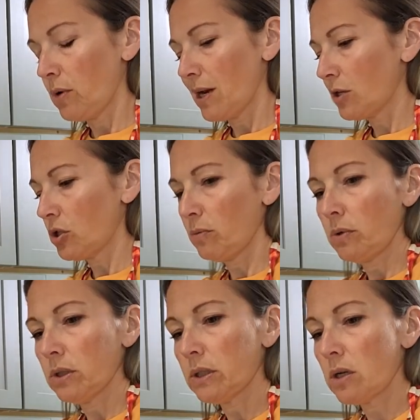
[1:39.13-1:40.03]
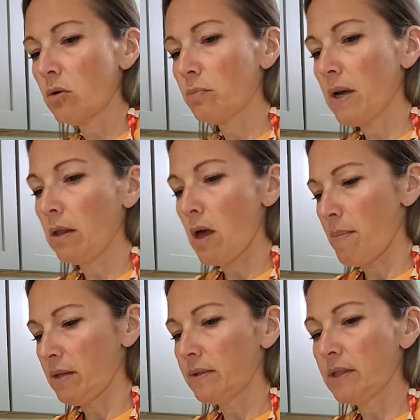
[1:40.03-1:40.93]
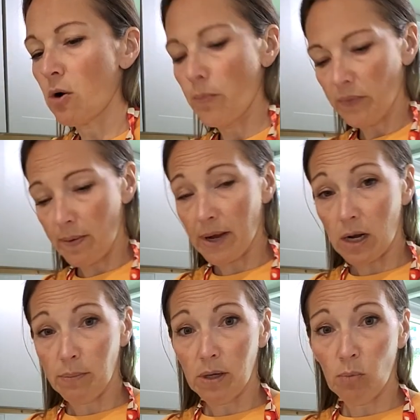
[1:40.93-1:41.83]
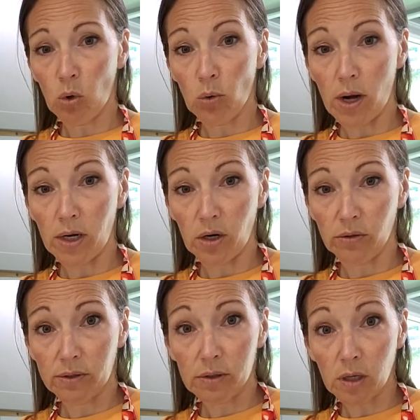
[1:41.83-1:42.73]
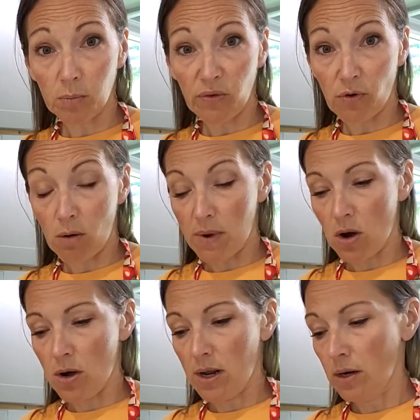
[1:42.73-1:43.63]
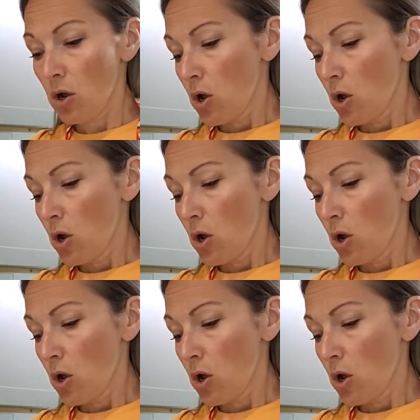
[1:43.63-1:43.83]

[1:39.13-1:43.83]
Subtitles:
And actually, we're going to start with my lemon. So I've got a big bowl right here. This is going to be for our marinade.